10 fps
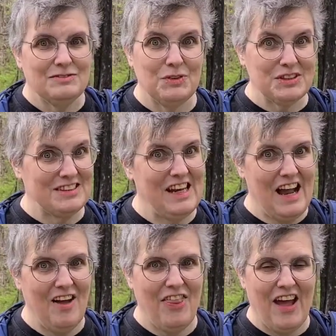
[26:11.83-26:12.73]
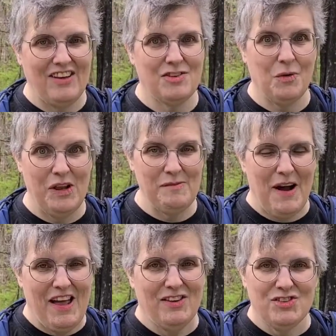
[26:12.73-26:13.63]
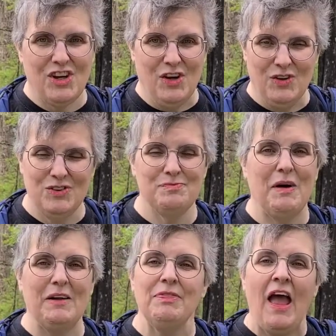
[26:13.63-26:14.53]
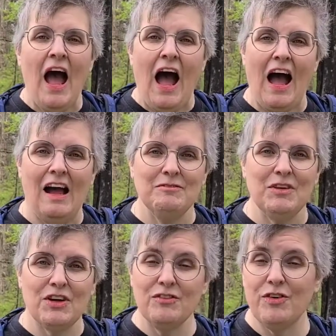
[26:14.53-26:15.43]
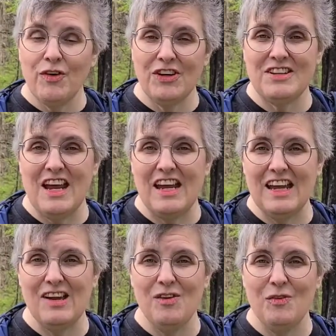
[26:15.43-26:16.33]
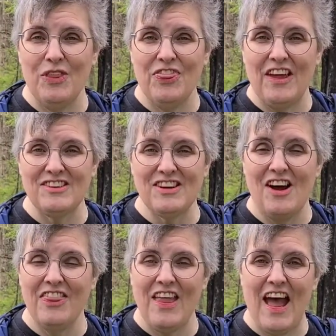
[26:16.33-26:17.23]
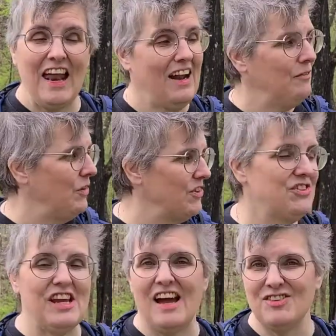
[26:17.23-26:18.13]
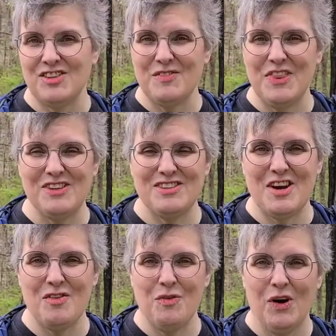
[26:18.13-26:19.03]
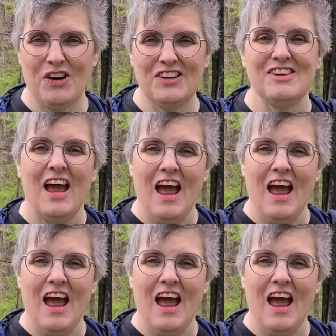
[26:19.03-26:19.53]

we'll see how that 20 miles goes. But I'm looking forward to taking you with us on that, and we'll see how some of this stuff works.